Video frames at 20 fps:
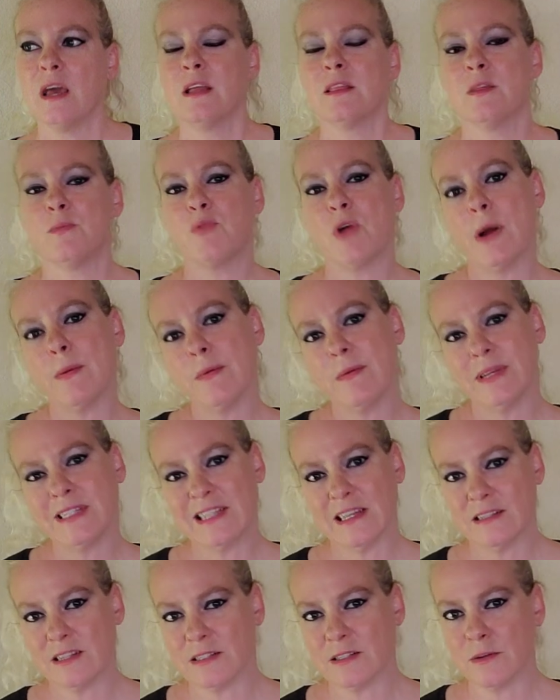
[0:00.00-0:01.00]
The problem is
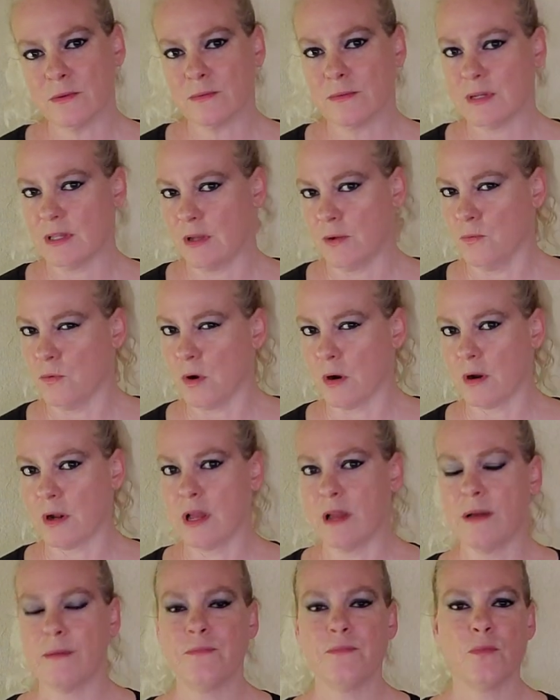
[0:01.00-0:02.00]
it doesn't really work.
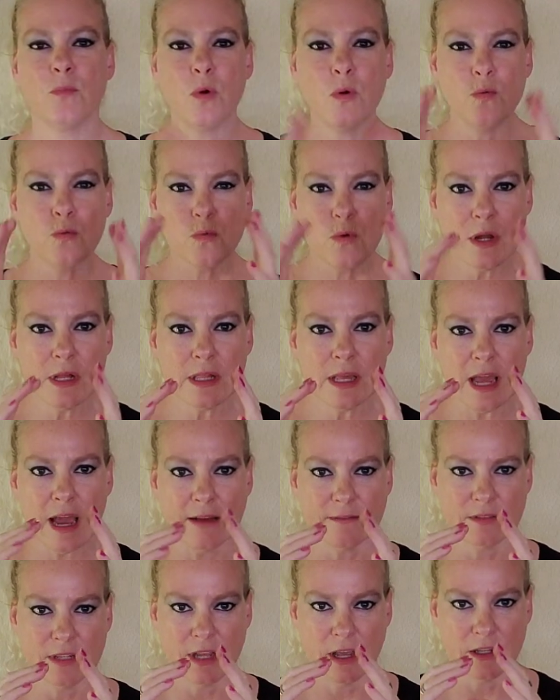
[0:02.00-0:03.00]
We really
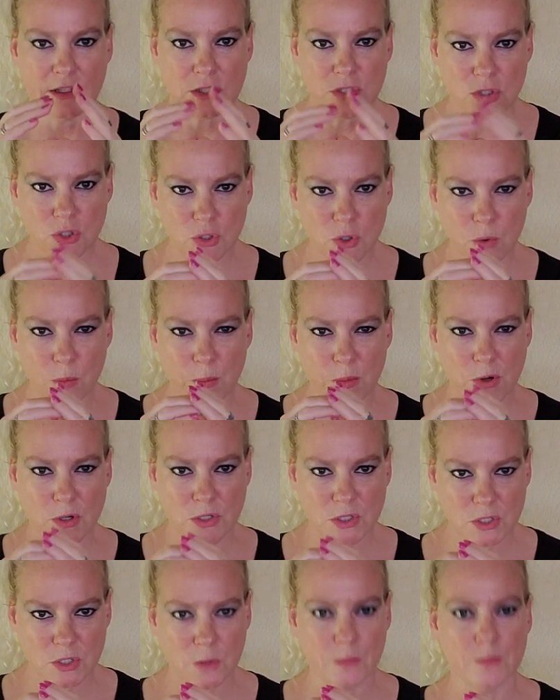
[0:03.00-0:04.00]
have to get super,
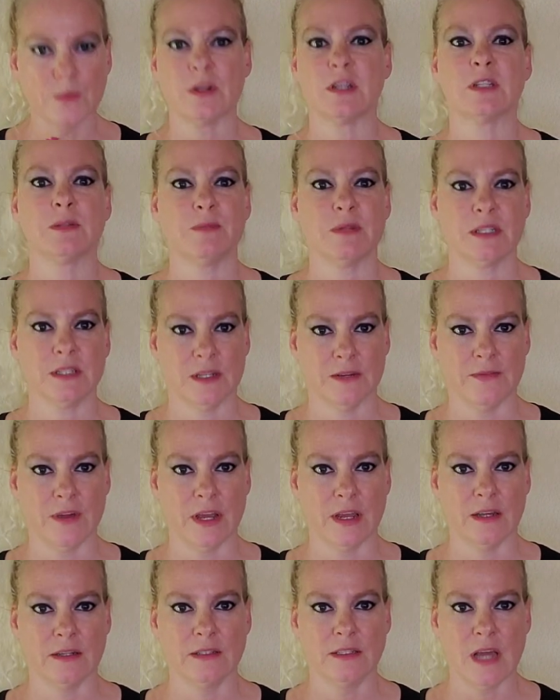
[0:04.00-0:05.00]
super
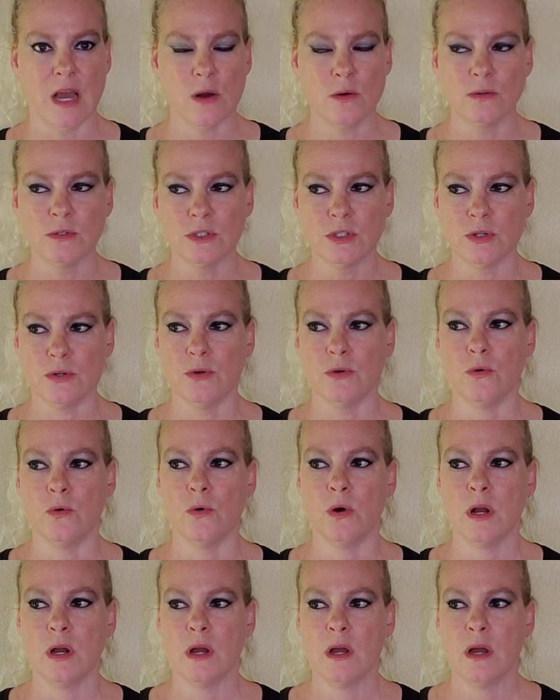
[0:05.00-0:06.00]
specific down
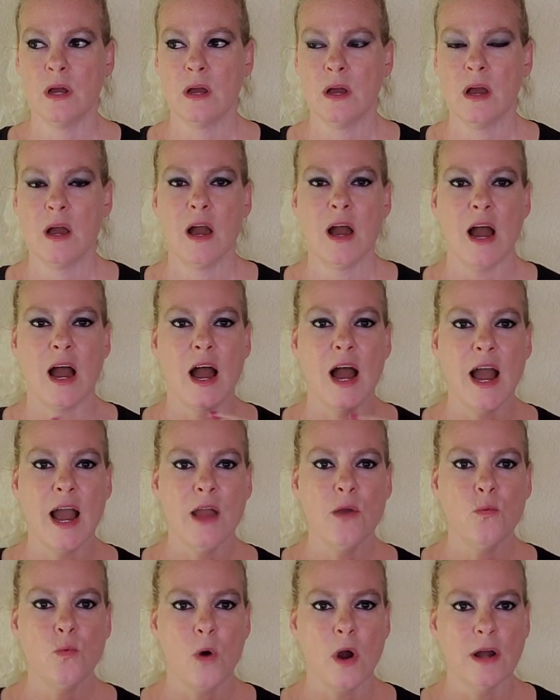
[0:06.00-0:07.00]
to I
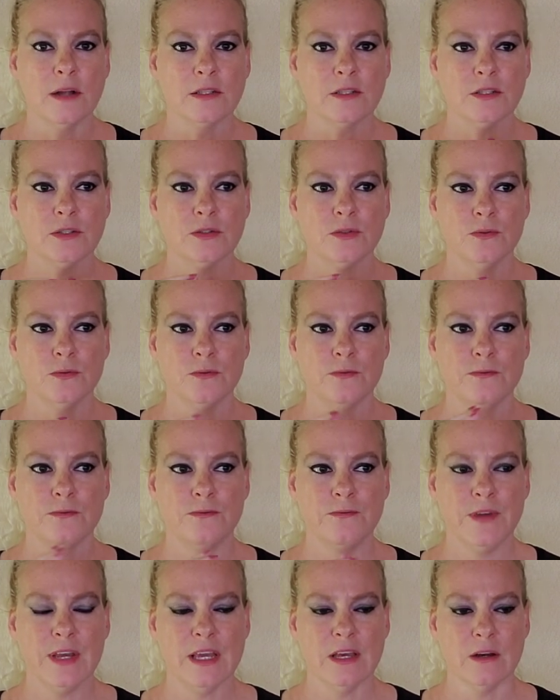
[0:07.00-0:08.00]
want to
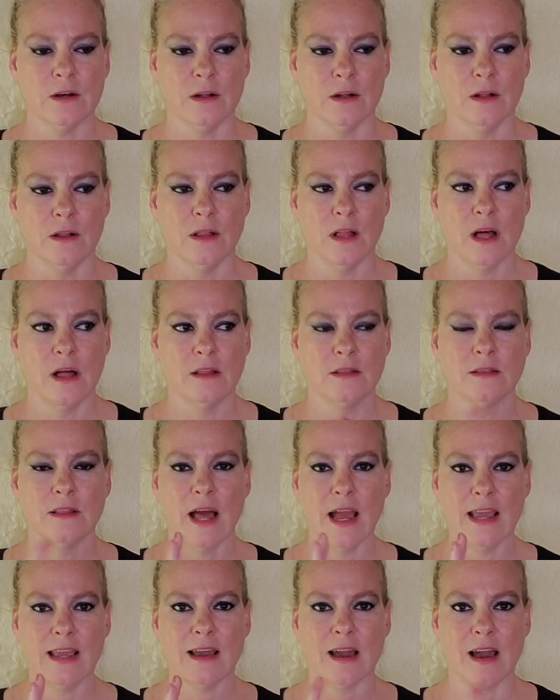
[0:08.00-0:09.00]
feel
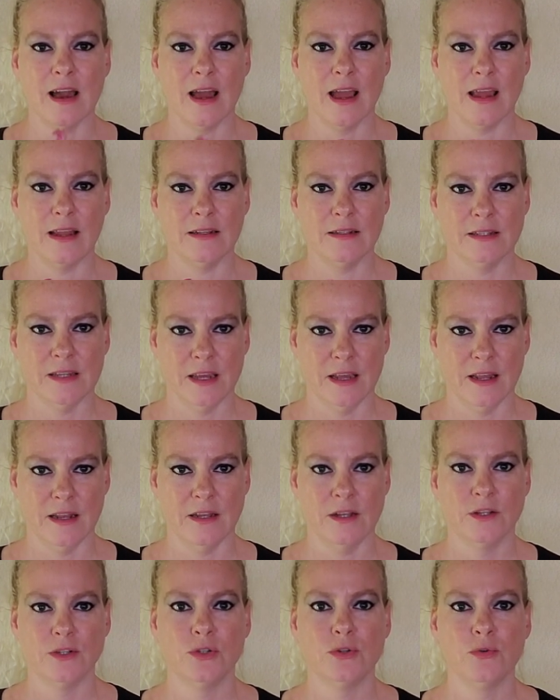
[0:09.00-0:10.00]
like I
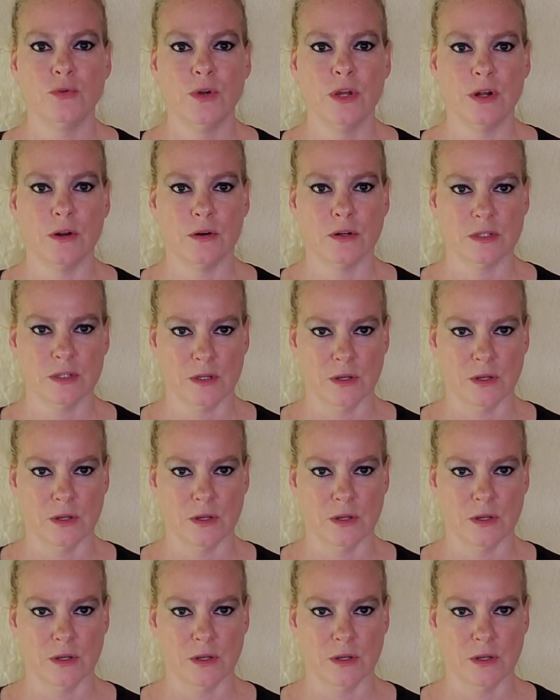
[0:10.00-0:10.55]
did two years